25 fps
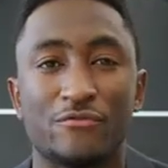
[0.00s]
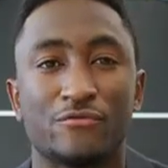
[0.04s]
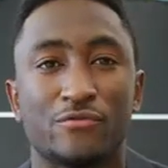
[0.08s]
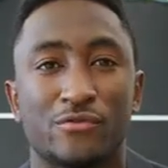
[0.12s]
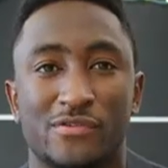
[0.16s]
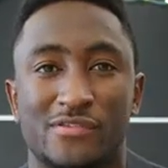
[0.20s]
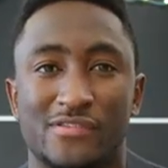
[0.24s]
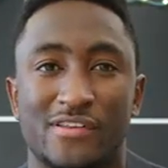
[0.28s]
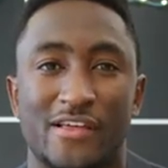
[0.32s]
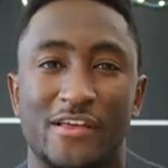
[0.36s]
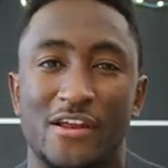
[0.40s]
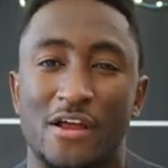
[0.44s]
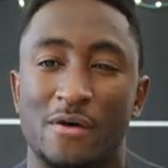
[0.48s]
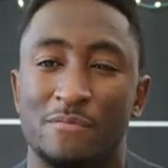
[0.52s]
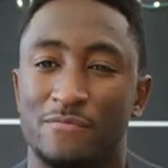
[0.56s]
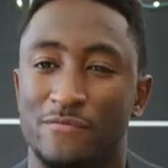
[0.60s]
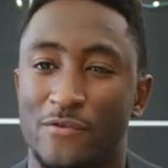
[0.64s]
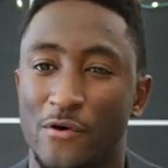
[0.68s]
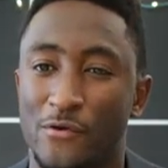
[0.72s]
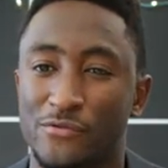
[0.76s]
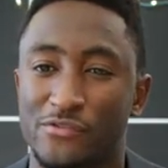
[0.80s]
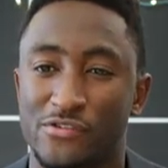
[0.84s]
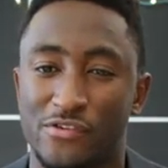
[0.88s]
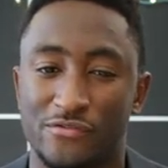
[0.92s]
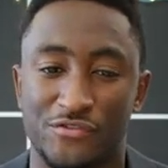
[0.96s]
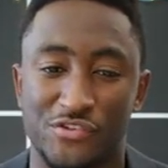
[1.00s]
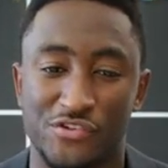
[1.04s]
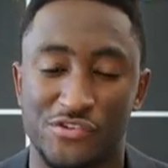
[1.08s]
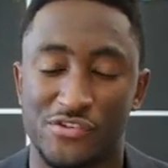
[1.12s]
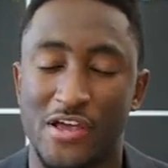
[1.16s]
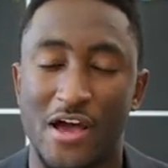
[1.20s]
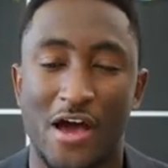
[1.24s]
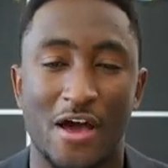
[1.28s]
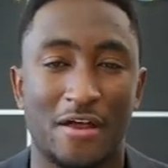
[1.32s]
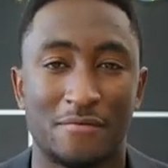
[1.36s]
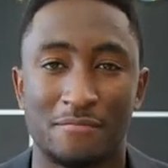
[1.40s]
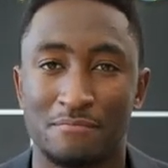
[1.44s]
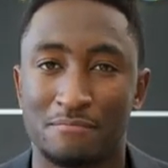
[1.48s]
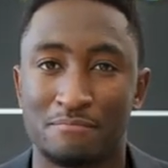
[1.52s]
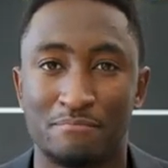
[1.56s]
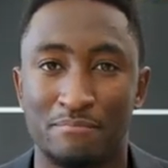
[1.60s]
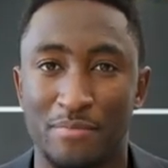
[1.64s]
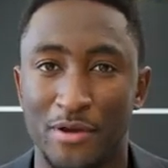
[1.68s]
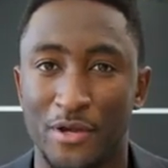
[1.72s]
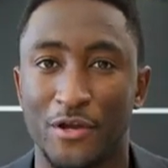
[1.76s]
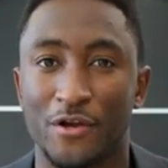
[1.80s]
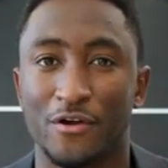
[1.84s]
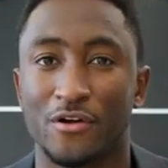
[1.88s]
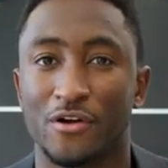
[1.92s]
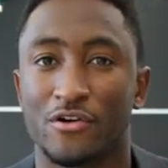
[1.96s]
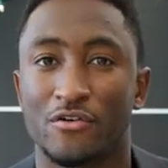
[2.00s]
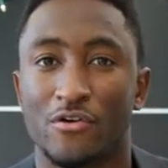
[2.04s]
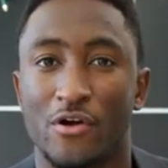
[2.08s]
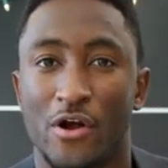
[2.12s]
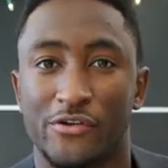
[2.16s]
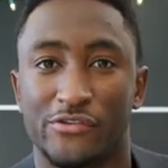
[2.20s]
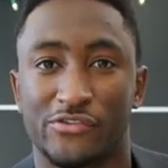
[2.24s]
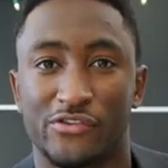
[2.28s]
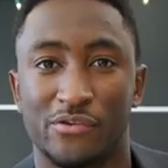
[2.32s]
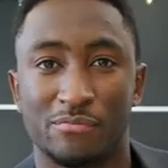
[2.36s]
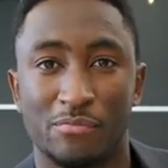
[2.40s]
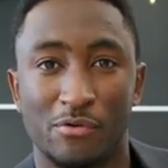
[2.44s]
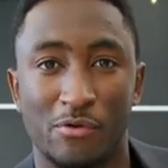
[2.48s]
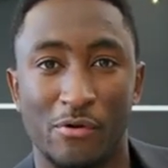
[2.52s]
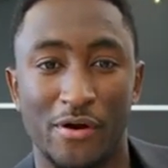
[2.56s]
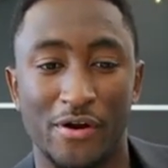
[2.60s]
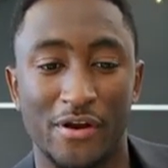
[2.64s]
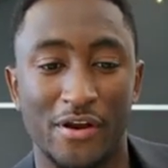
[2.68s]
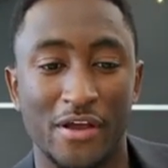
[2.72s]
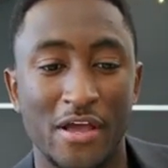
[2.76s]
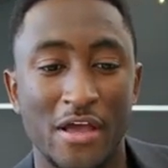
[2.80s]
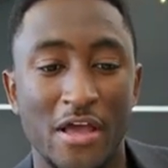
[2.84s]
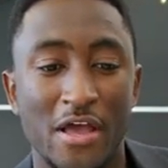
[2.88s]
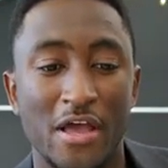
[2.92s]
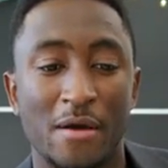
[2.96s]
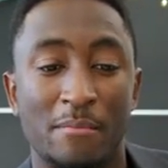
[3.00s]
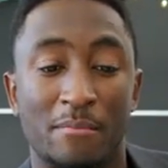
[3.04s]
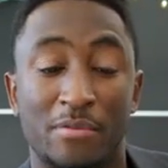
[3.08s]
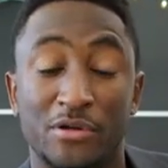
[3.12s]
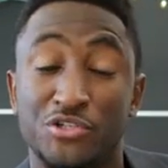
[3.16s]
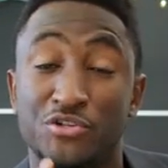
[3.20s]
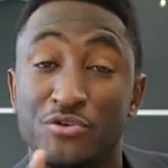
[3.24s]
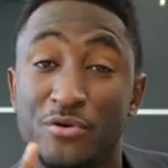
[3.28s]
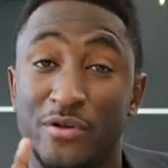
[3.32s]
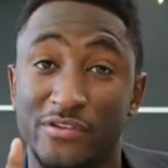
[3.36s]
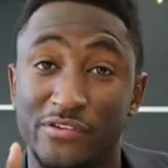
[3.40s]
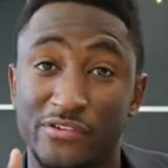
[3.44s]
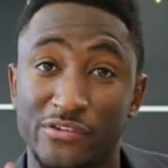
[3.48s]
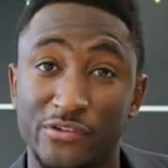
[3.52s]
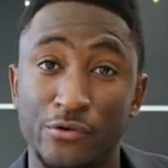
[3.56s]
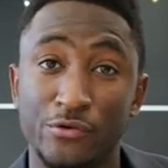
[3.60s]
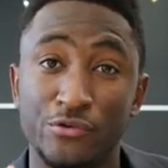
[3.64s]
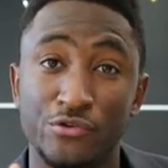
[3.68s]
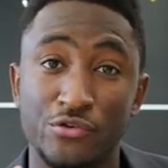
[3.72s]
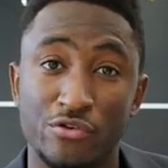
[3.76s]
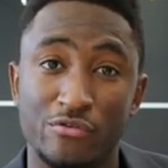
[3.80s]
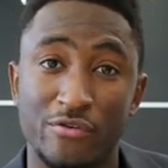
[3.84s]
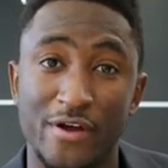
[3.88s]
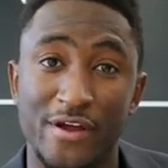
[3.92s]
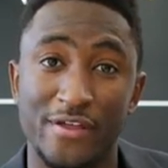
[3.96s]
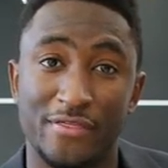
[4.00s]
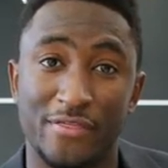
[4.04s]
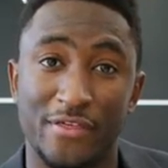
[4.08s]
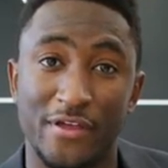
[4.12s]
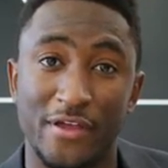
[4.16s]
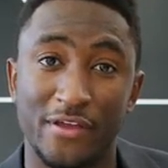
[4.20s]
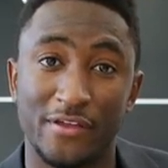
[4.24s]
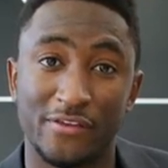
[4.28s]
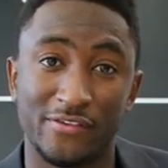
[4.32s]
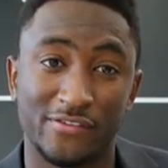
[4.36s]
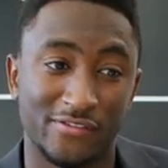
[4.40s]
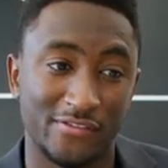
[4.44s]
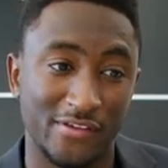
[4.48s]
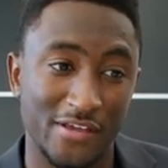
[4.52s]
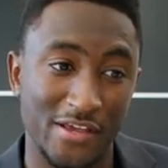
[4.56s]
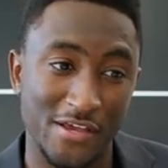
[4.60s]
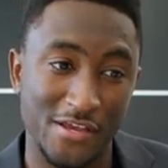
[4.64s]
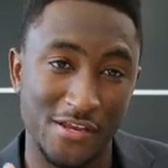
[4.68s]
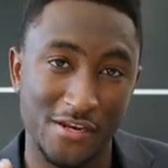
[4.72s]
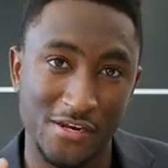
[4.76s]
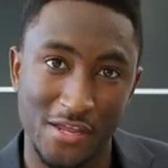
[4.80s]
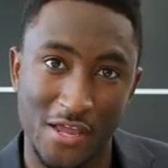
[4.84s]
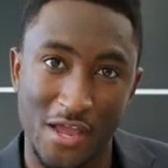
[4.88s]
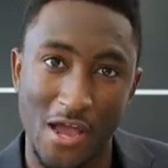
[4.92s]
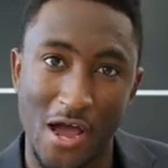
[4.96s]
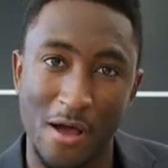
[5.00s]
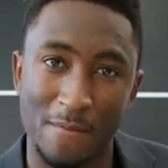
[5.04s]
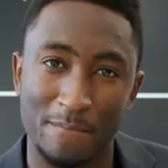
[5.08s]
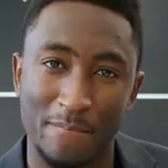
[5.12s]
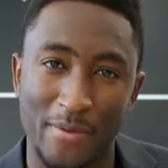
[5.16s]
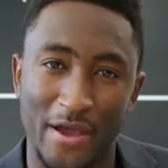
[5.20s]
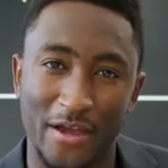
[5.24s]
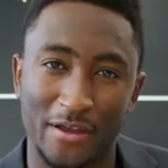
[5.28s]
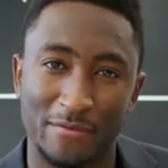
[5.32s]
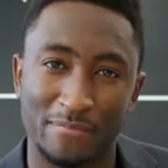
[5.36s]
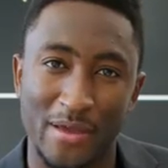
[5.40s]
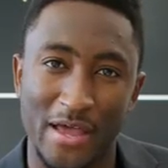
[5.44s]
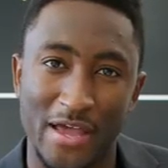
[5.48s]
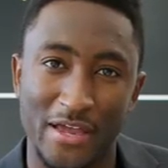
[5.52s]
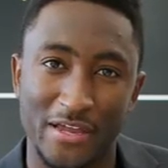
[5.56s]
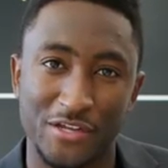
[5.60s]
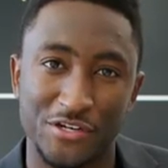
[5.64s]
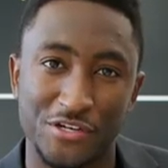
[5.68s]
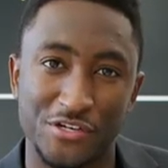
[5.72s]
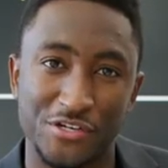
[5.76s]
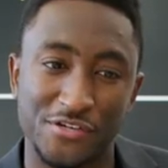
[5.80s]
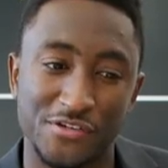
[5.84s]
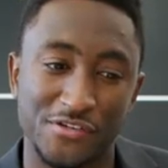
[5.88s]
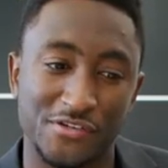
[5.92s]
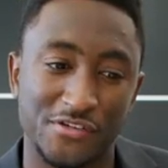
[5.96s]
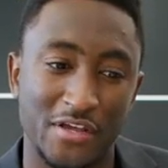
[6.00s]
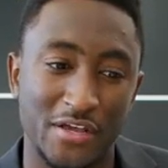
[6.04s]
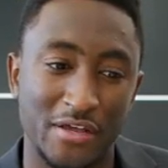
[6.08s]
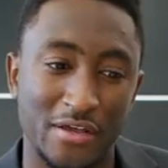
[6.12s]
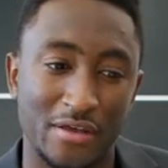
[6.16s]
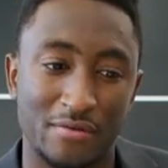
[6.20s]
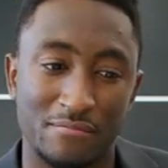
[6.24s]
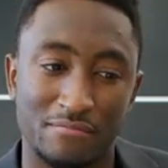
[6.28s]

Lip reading: everyone's lineup, phones have just gotten bigger across the board, but you can still do great things in compact packages.